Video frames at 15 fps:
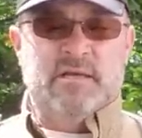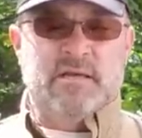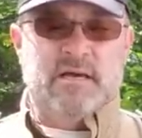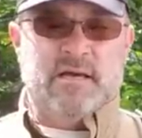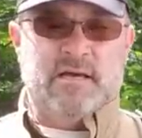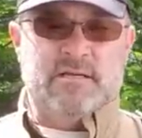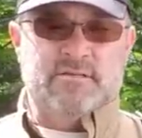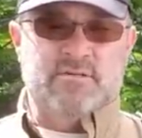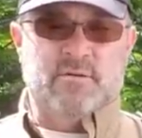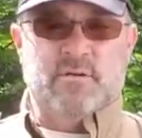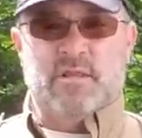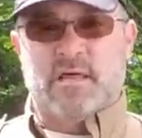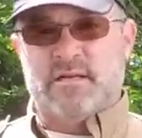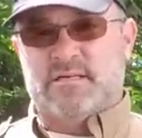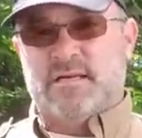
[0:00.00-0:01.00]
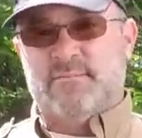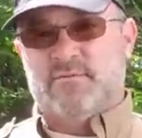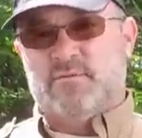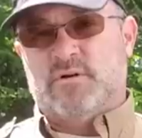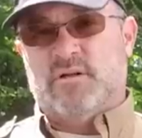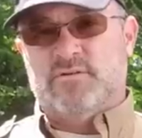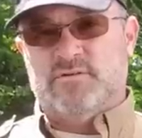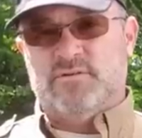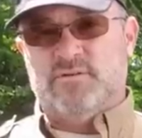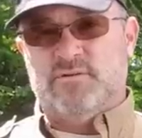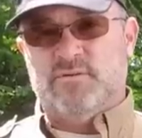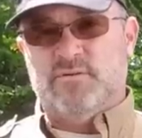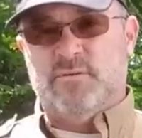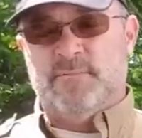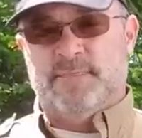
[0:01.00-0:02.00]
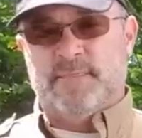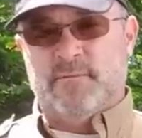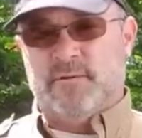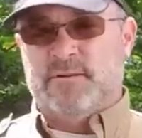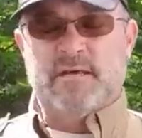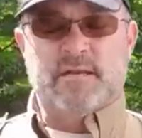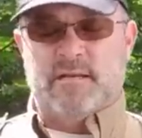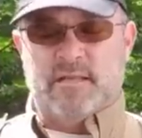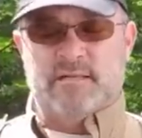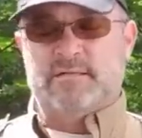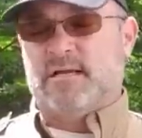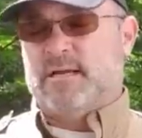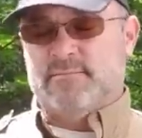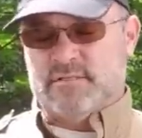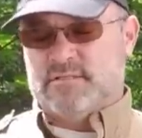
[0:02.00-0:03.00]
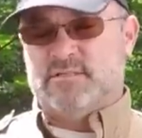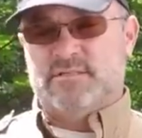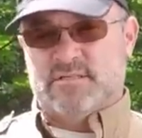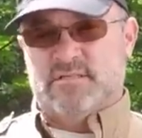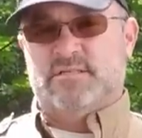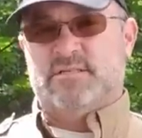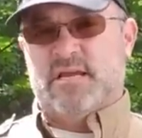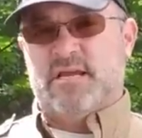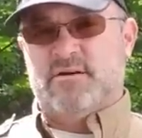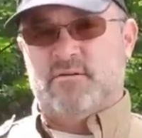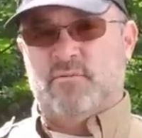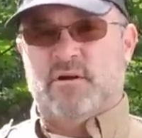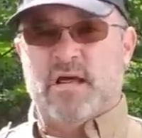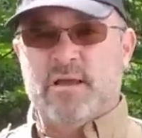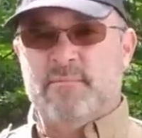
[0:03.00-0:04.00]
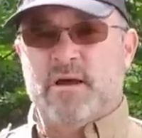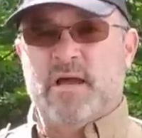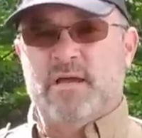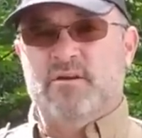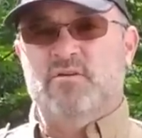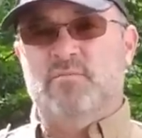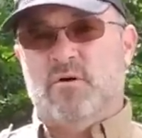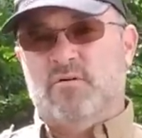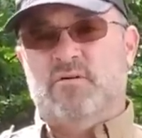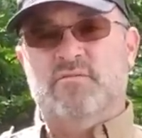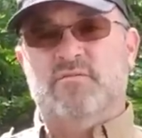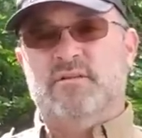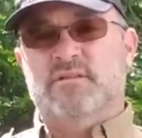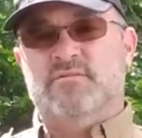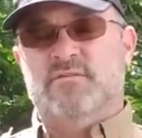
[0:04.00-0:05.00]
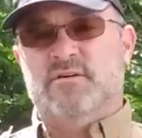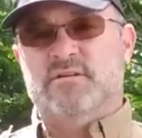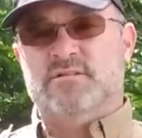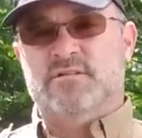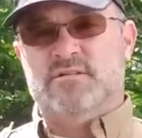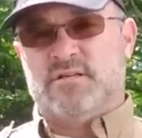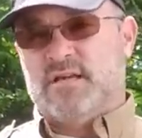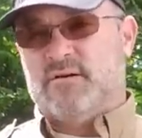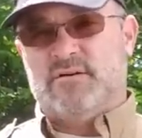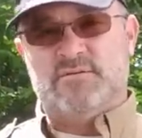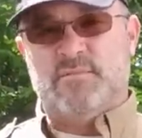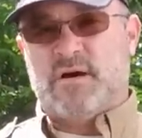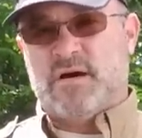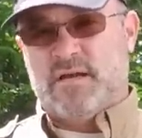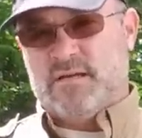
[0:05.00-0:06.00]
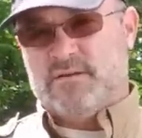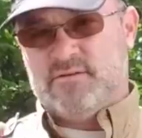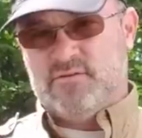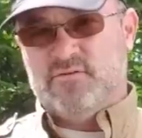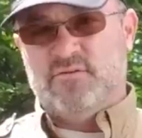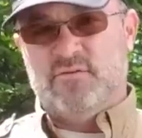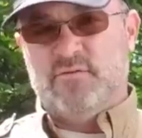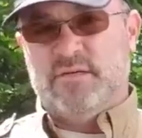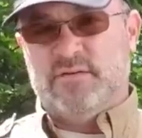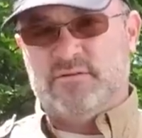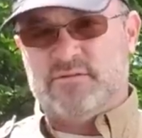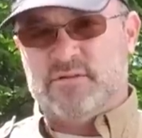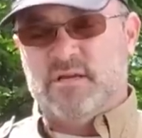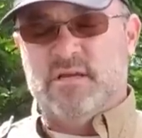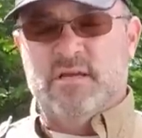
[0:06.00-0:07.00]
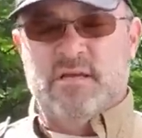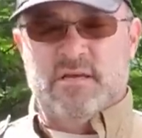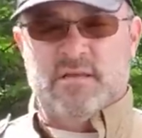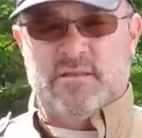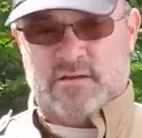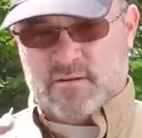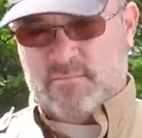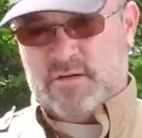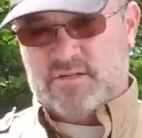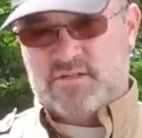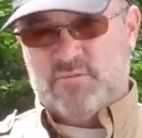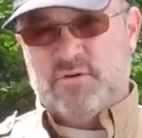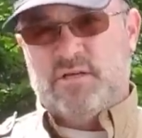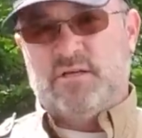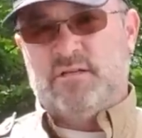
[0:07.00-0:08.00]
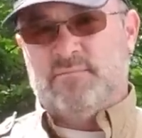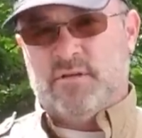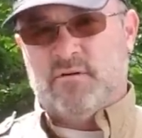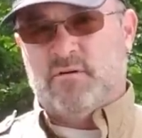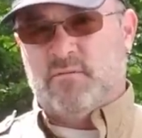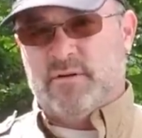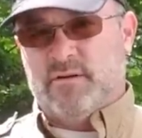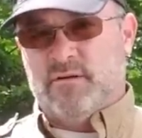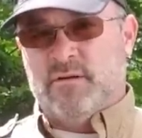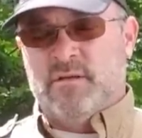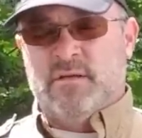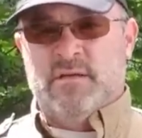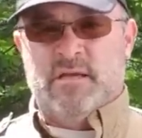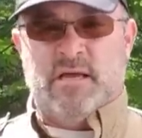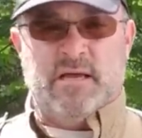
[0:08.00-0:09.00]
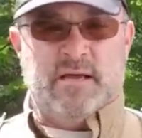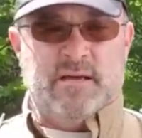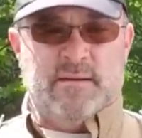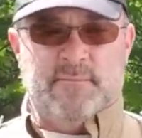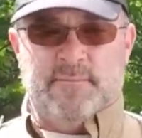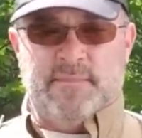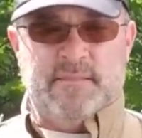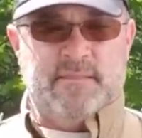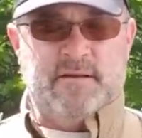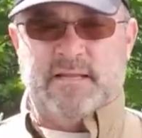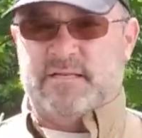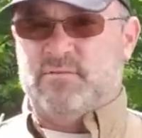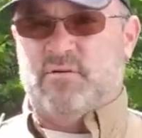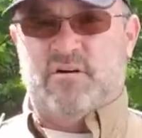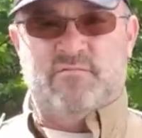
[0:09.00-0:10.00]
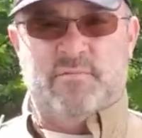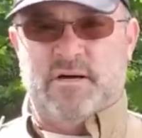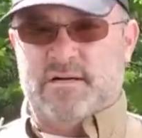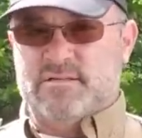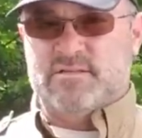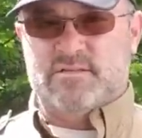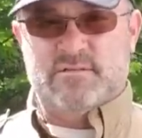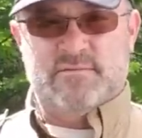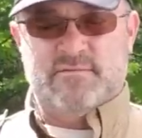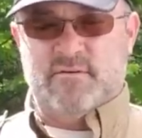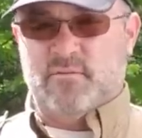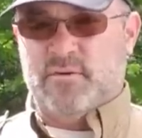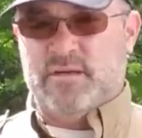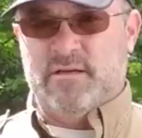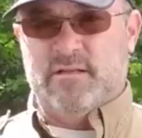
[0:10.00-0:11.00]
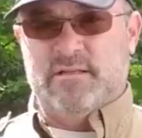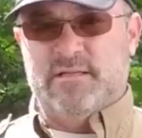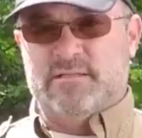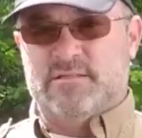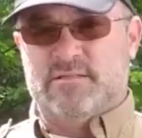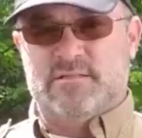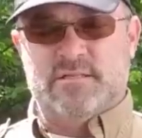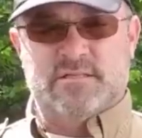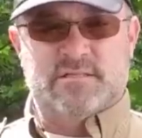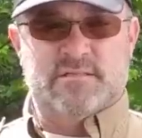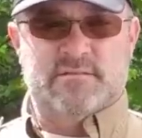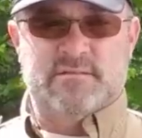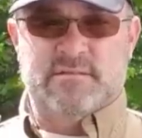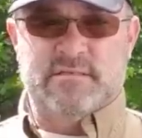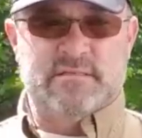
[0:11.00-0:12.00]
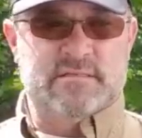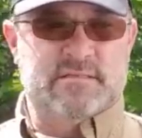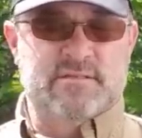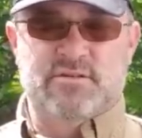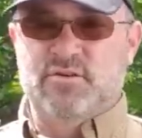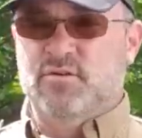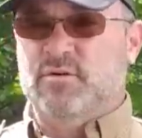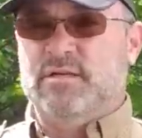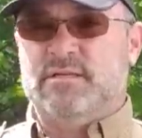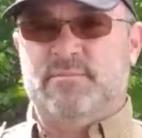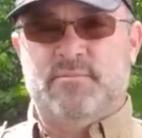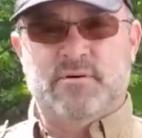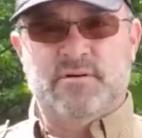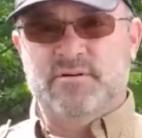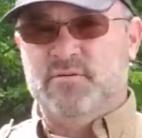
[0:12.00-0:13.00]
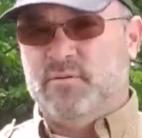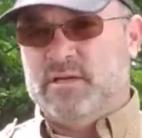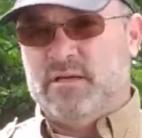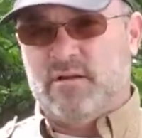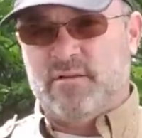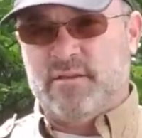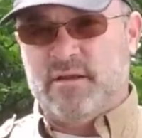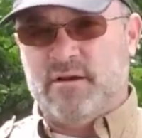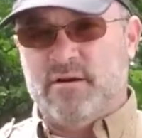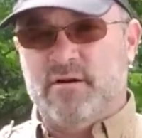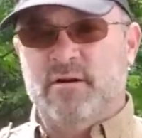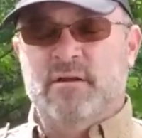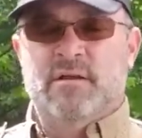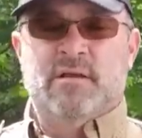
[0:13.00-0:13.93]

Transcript: Uh, so a lot of times what I'll do, well not a lot of times, it's just a standard. When I buy a new motor for these furnaces, I always buy two new wheels, the combustion wheel and the blower wheel. Um, they're like 12 bucks for a wheel. It's just, just do it, put a new wheel on there.